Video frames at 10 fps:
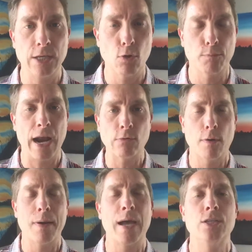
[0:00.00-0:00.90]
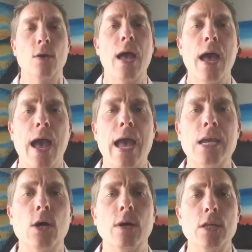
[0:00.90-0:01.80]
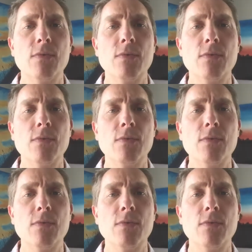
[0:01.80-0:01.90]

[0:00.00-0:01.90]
Your brain will remind you, hey, you know what?